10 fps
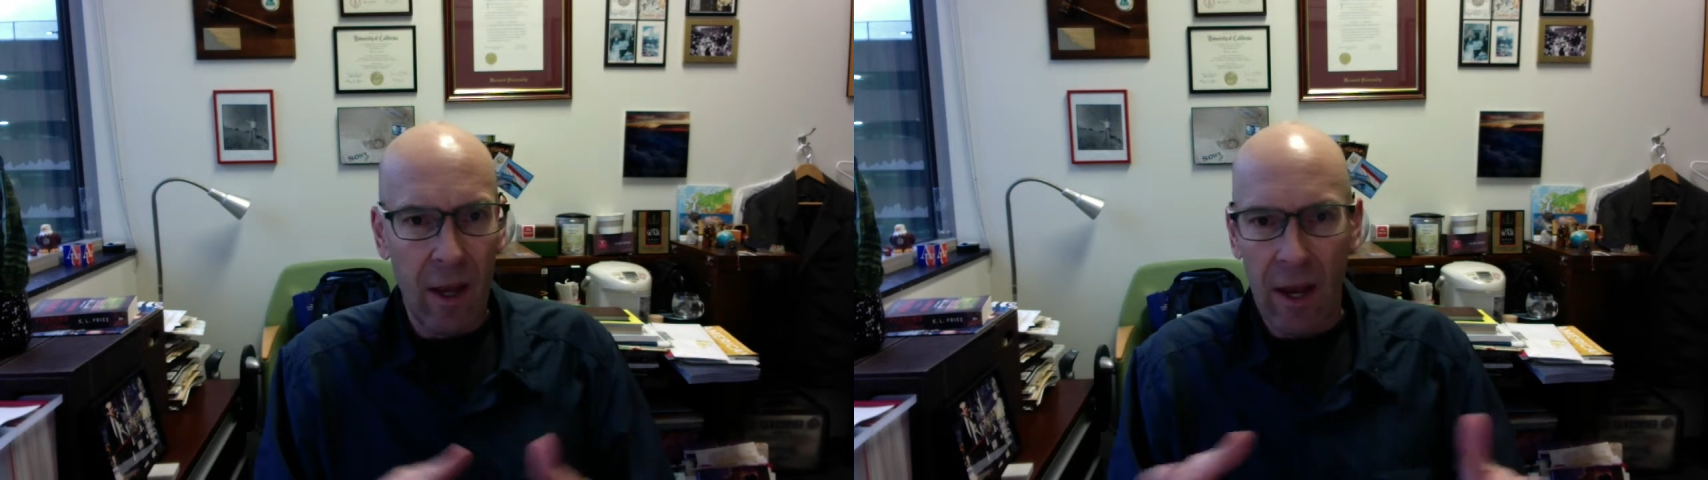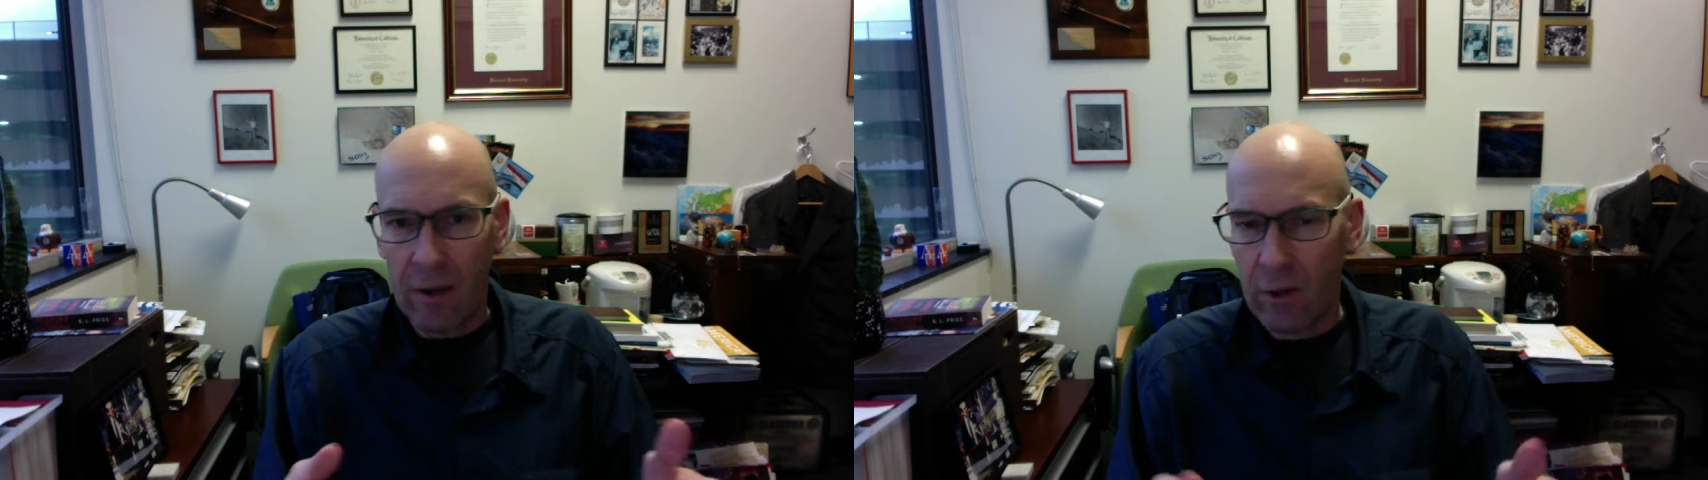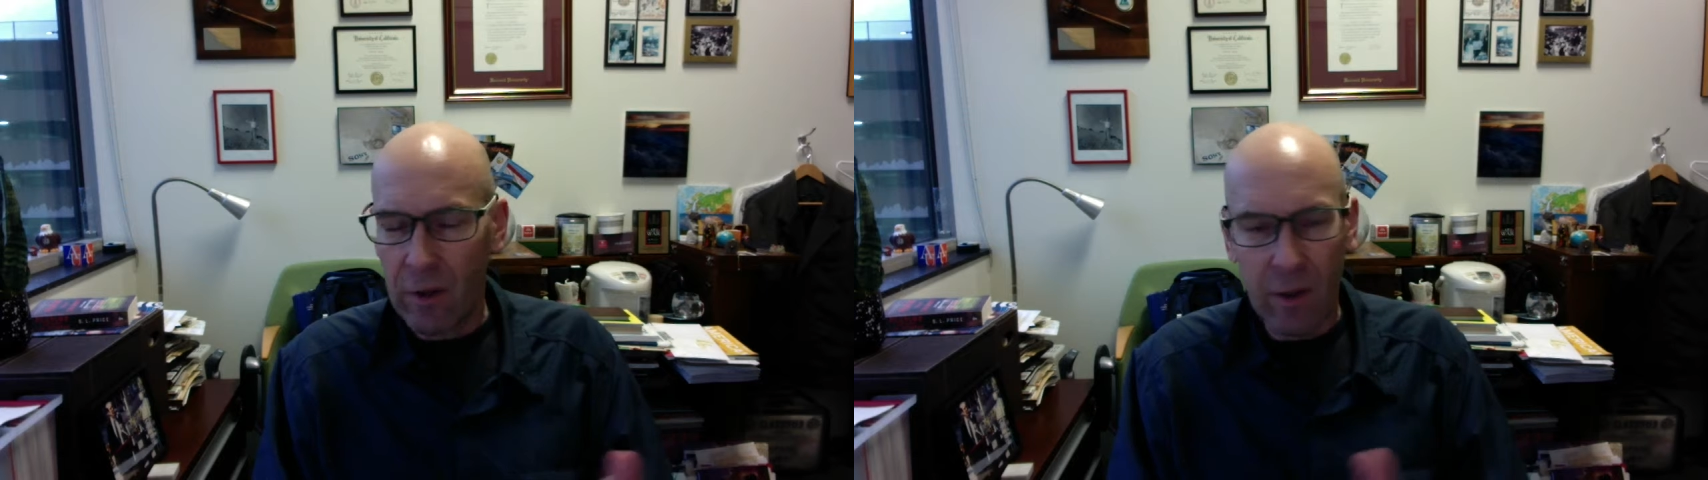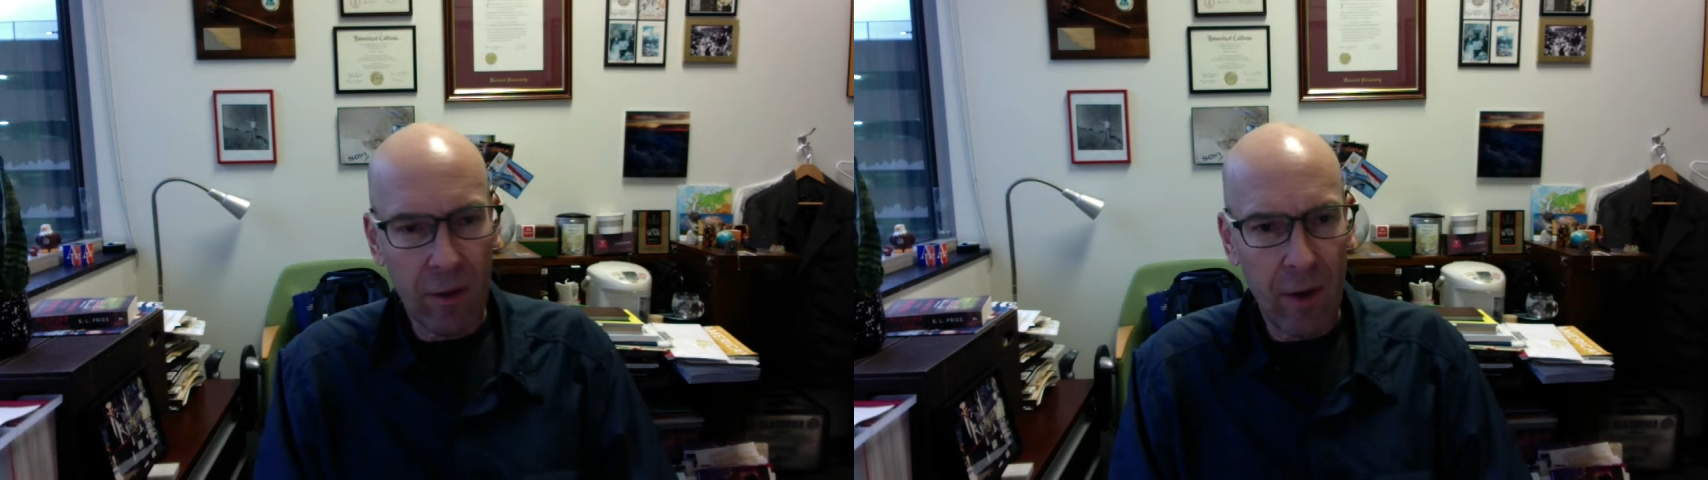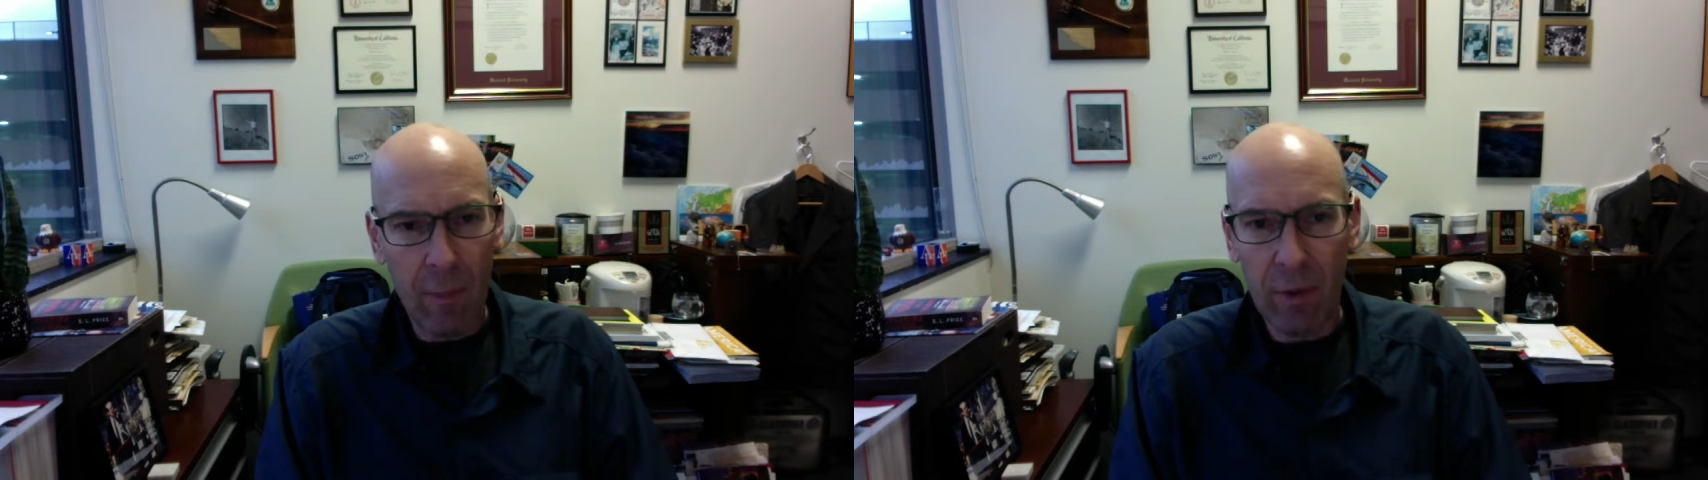And look at the
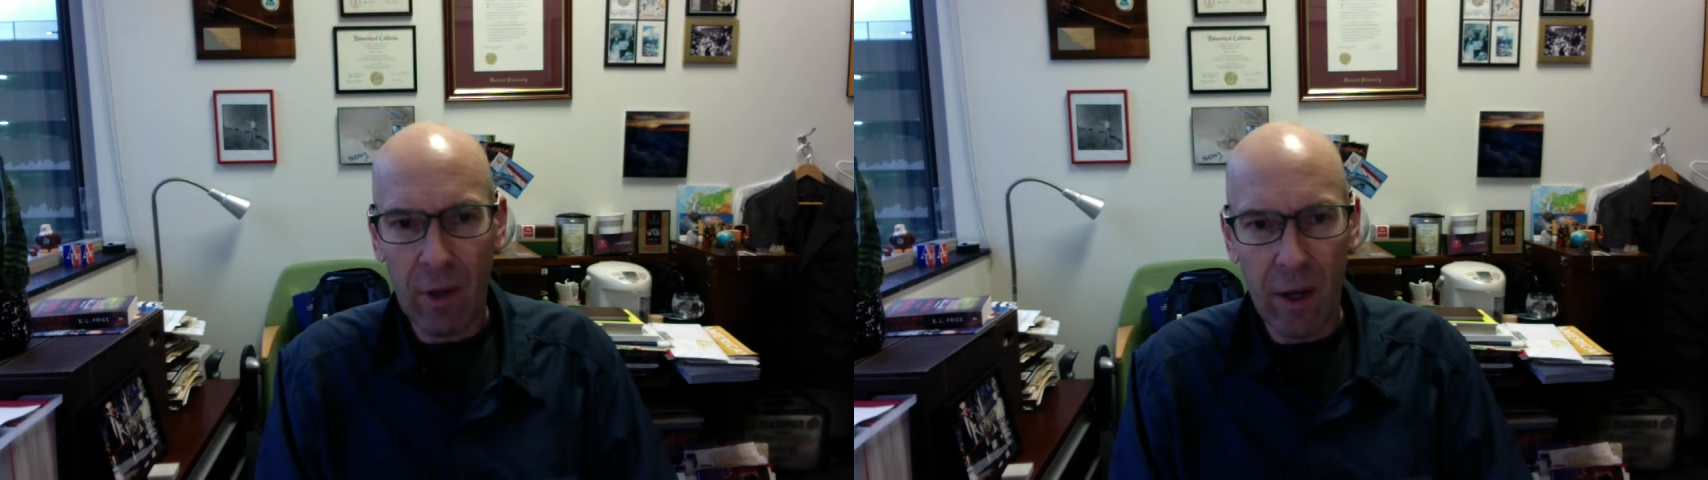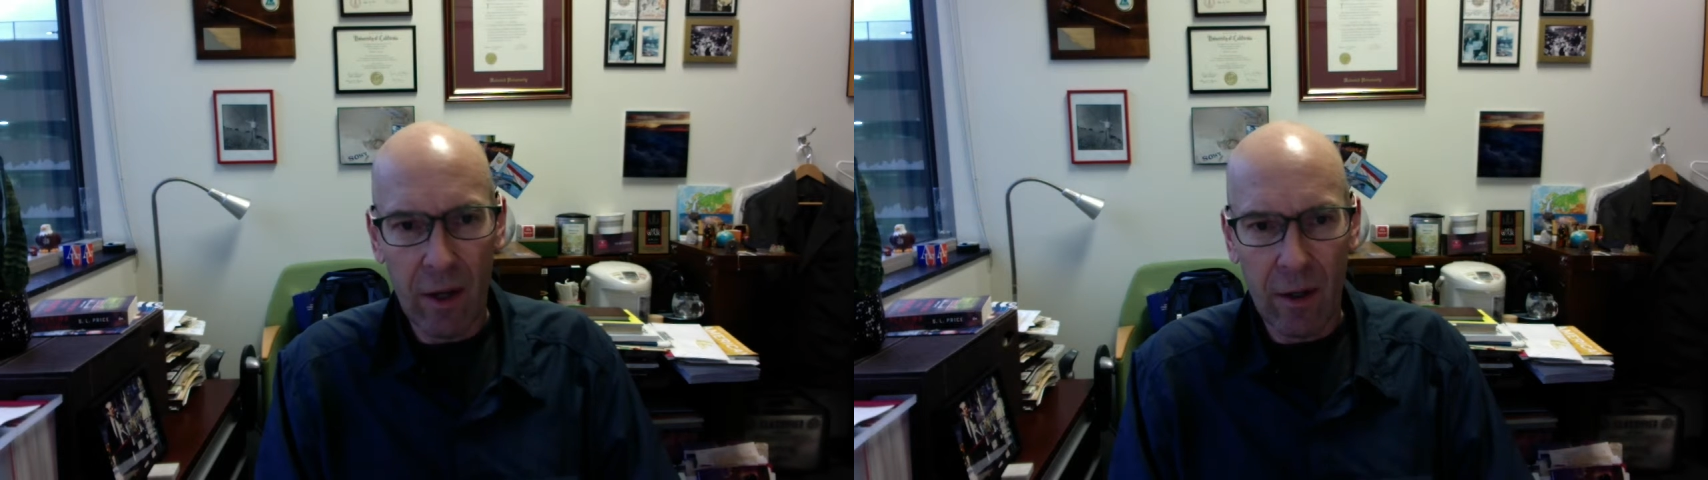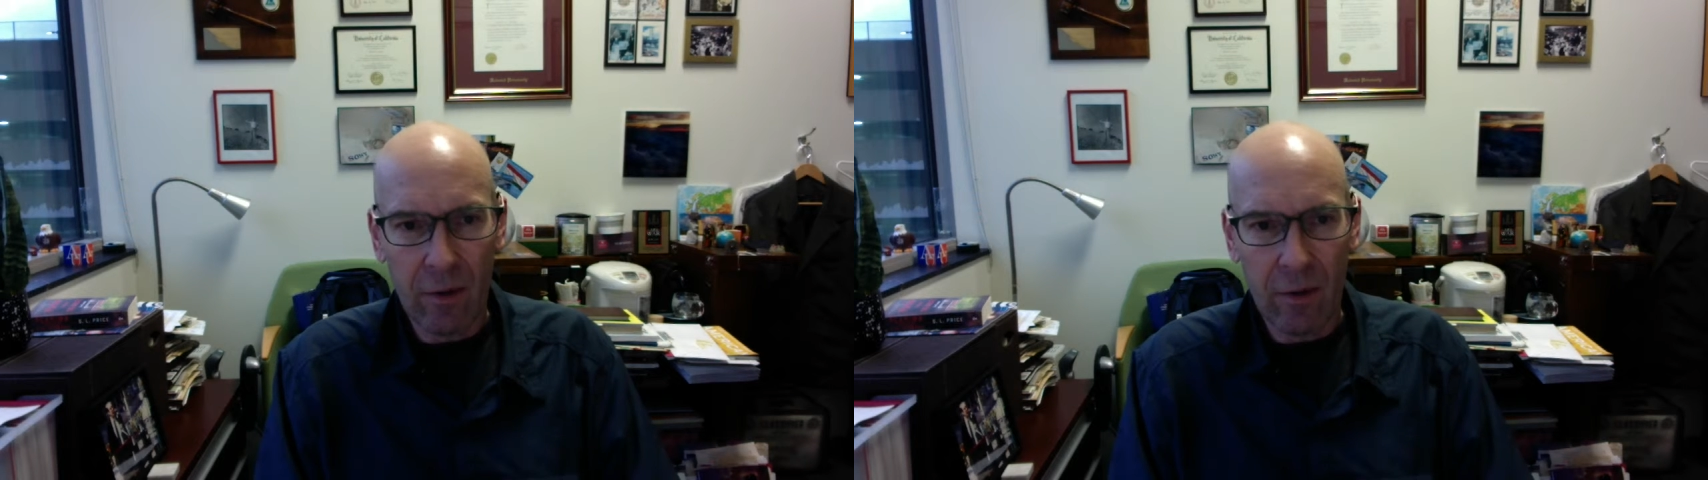example again